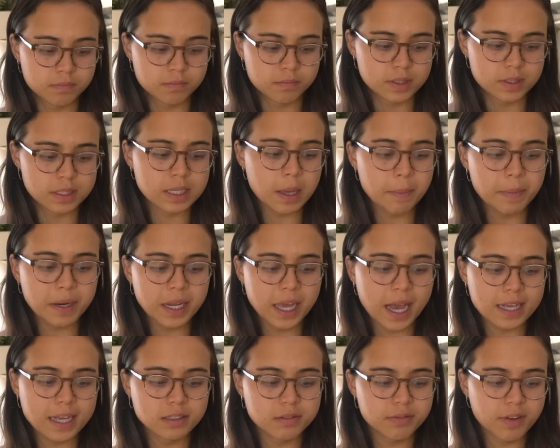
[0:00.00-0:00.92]
Somebody
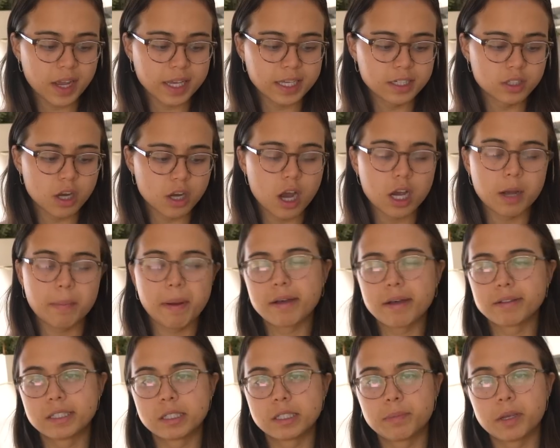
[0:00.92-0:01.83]
asked if I can talk
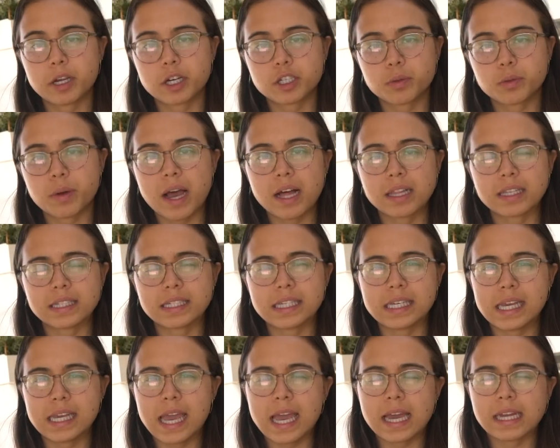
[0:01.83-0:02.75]
about
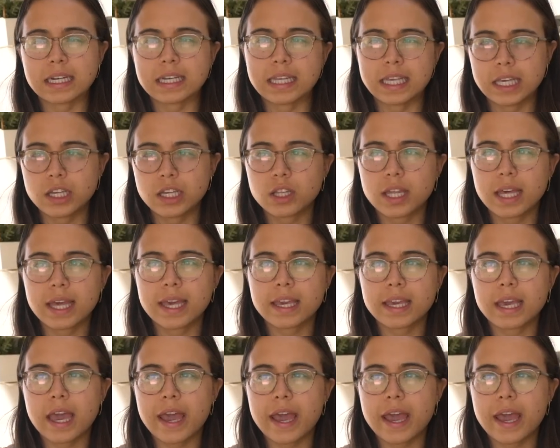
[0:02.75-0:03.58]
spirituality and healing,